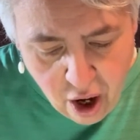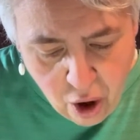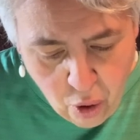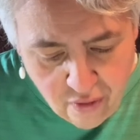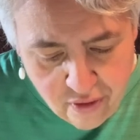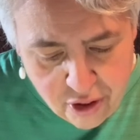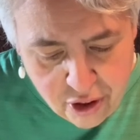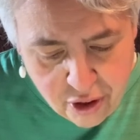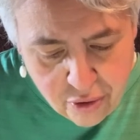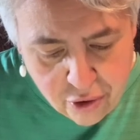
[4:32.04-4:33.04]
How often do
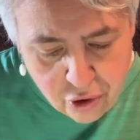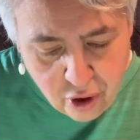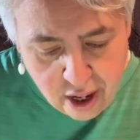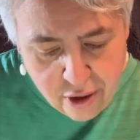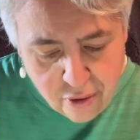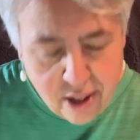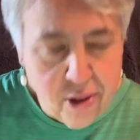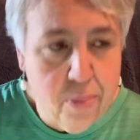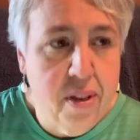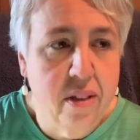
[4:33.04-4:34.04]
you try new
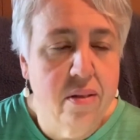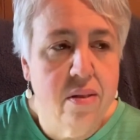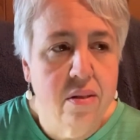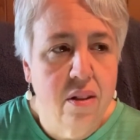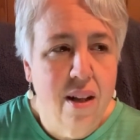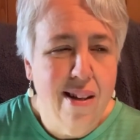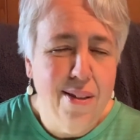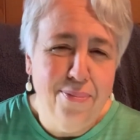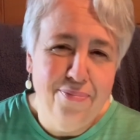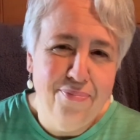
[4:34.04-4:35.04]
recipes?
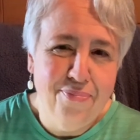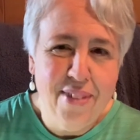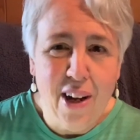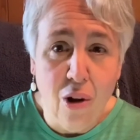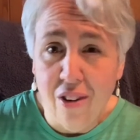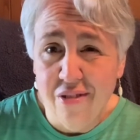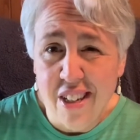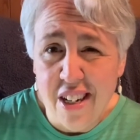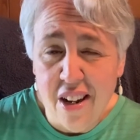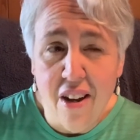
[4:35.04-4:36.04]
Um, not
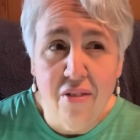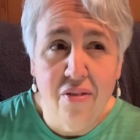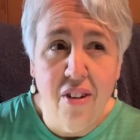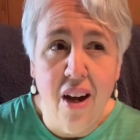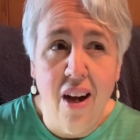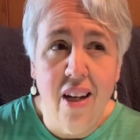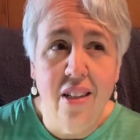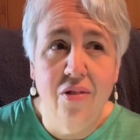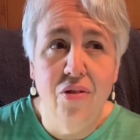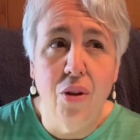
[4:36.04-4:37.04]
often enough. I
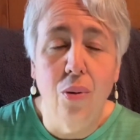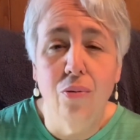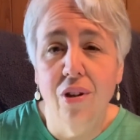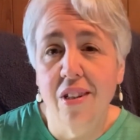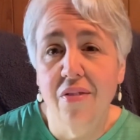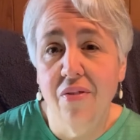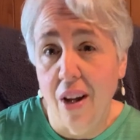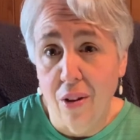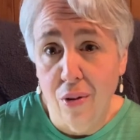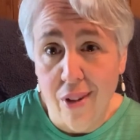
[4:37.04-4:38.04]
don't really
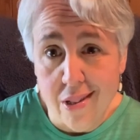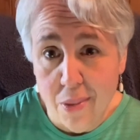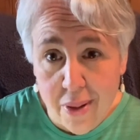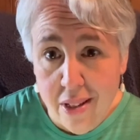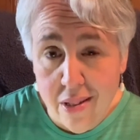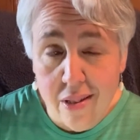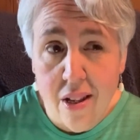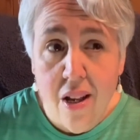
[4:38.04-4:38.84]
follow recipes.